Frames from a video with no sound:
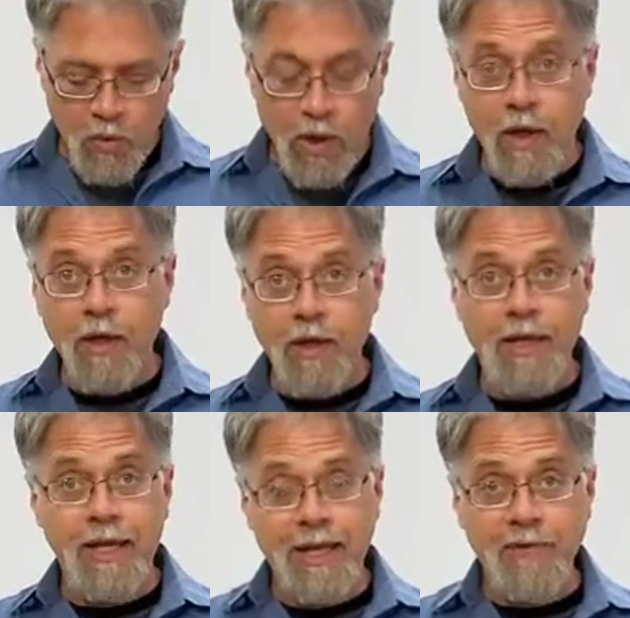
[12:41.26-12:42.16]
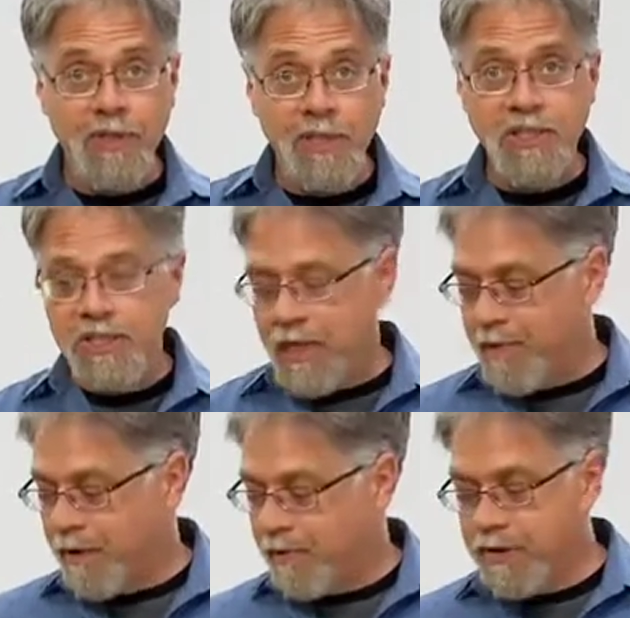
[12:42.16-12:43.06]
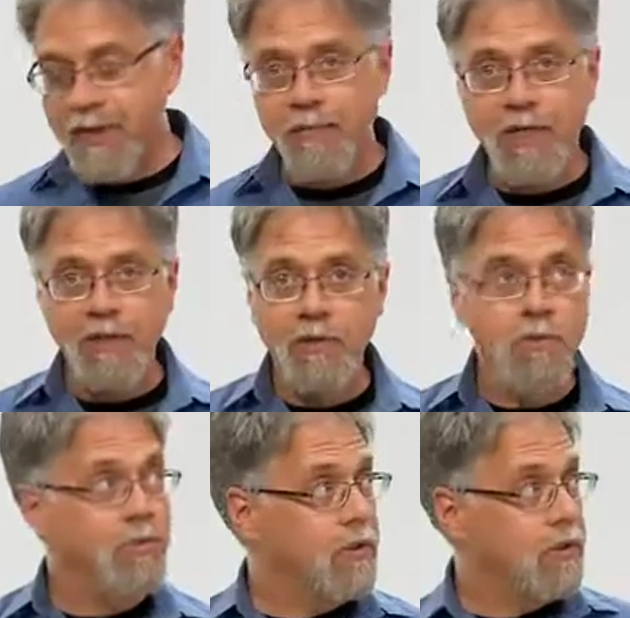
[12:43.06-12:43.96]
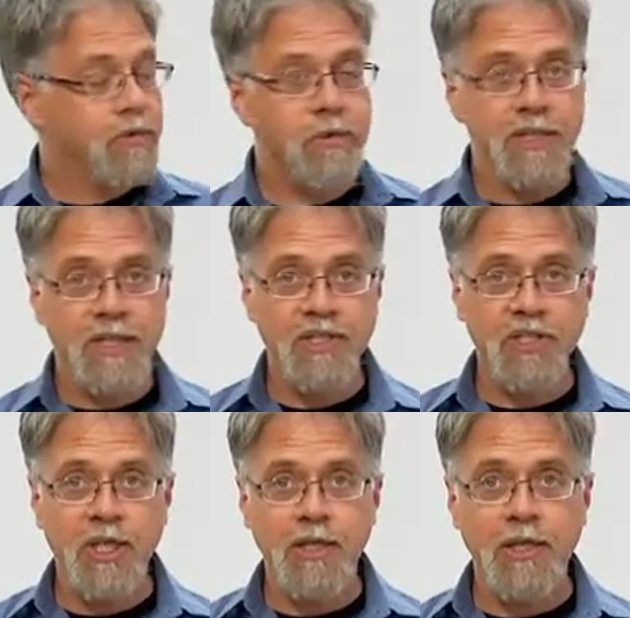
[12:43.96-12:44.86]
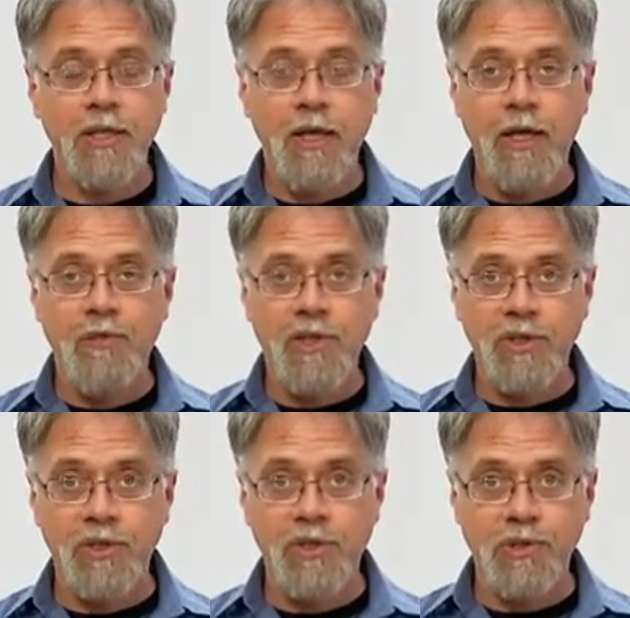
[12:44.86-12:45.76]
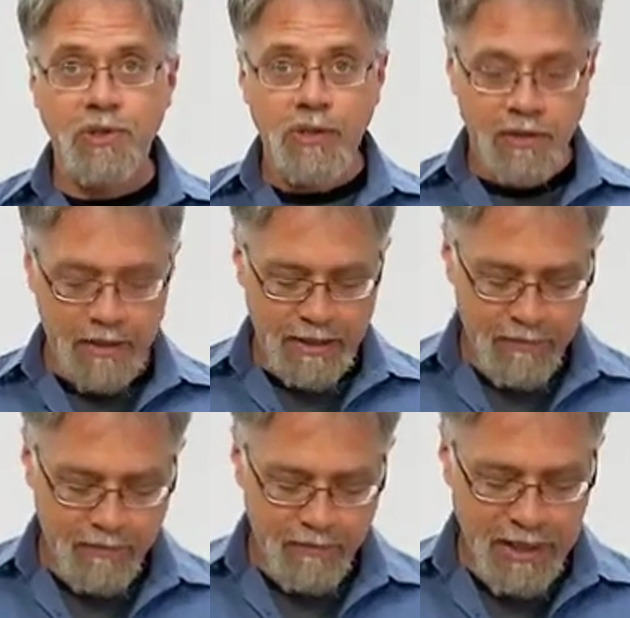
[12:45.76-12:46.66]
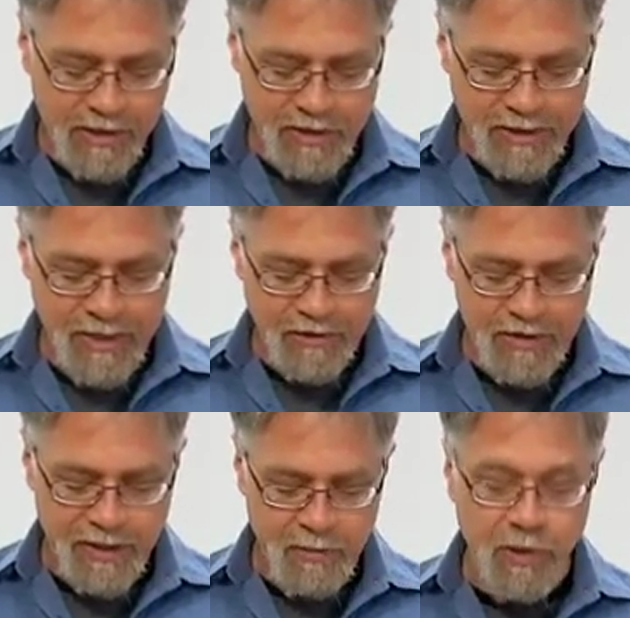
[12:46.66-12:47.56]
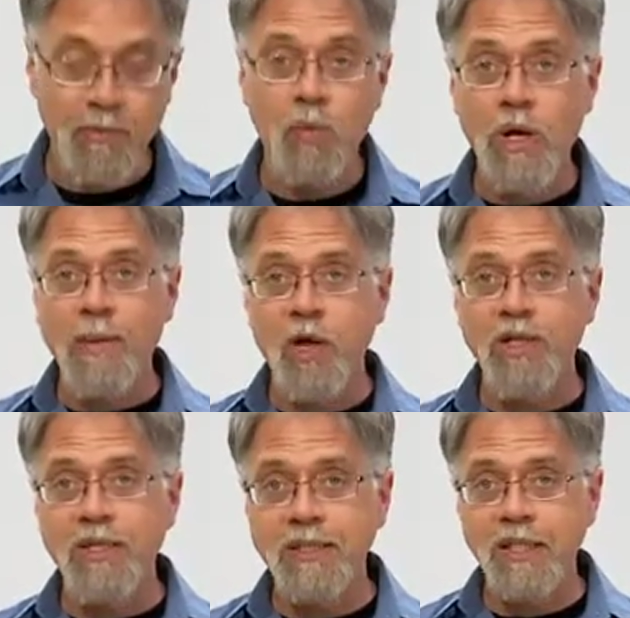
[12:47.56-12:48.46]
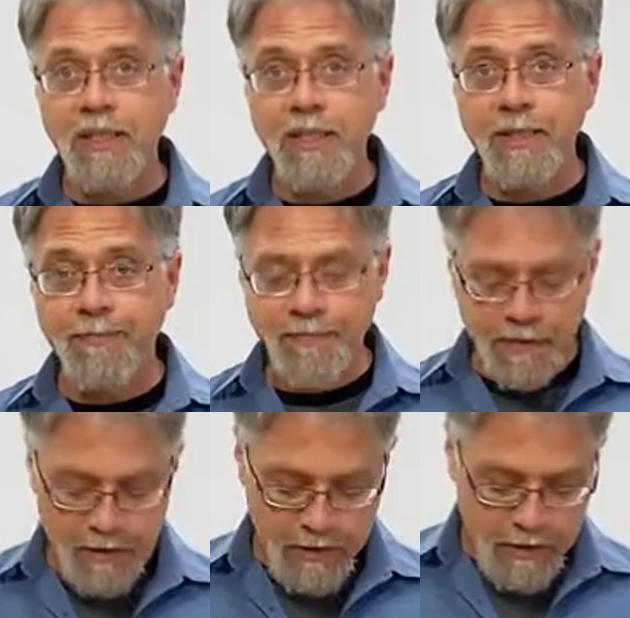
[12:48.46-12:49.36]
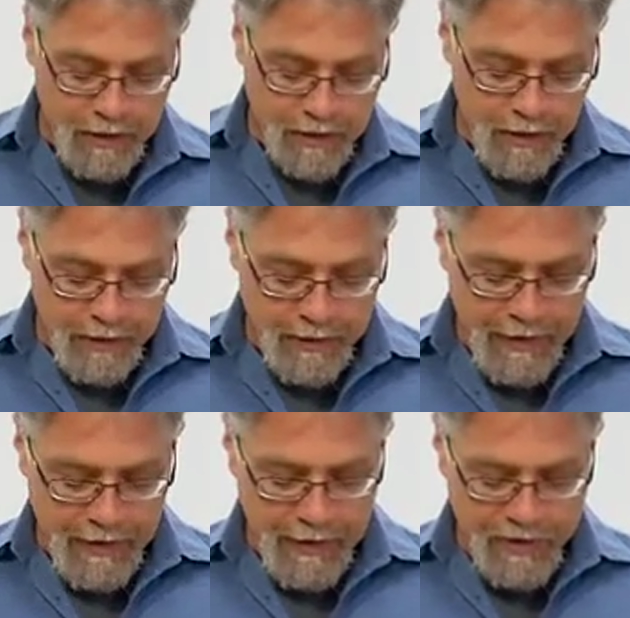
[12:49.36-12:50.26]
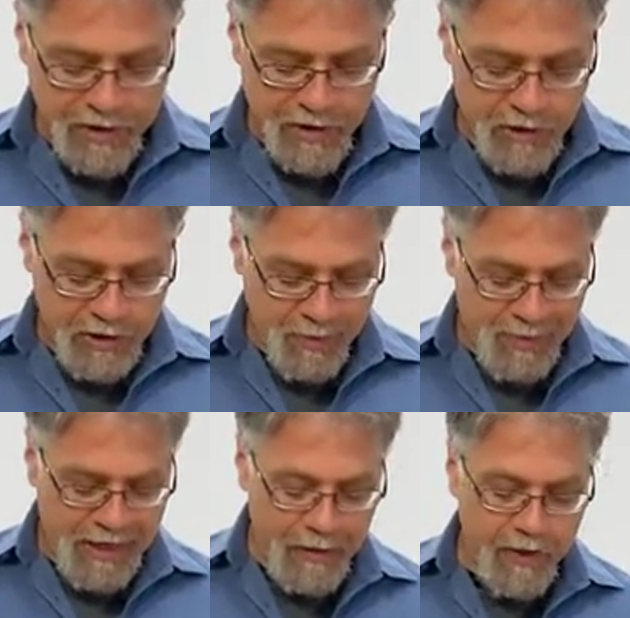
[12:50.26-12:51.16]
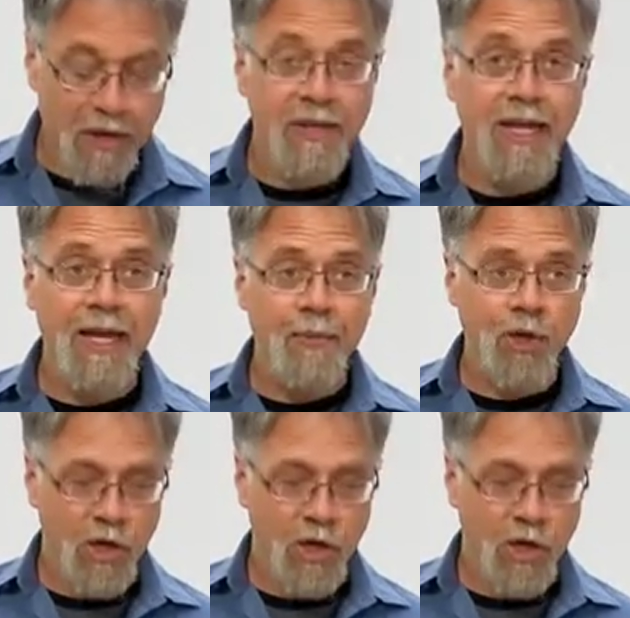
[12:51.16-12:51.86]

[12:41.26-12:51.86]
Again, after each time I would take my loop or go do a test shot and make sure that I'd actually tackled the dust problem. When I'm all done cleaning, I turn the power on the camera